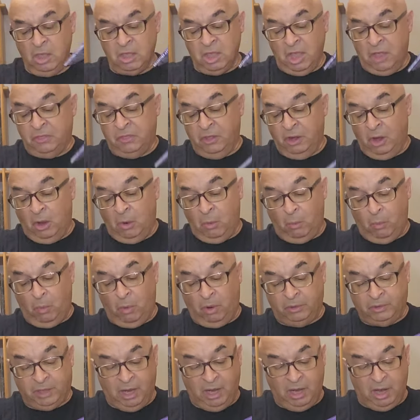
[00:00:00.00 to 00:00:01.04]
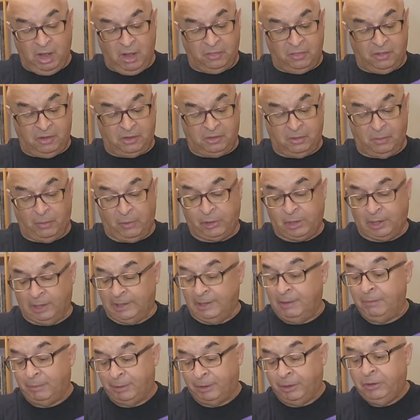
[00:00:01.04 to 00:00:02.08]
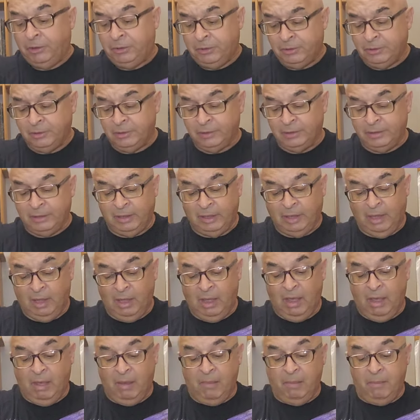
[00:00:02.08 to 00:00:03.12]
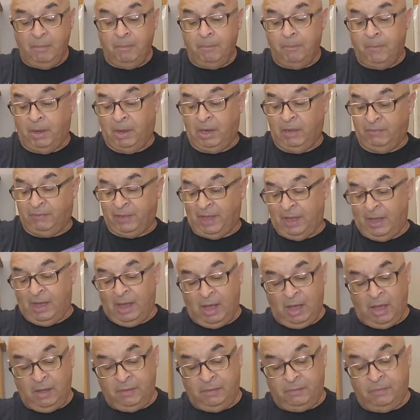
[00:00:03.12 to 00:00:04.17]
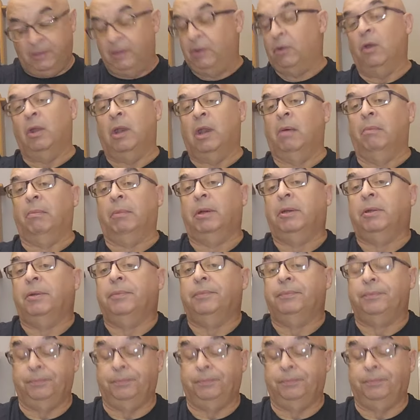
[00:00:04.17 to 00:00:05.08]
So they're not, I don't know that they're actually limited. But if they are, they're not numbered.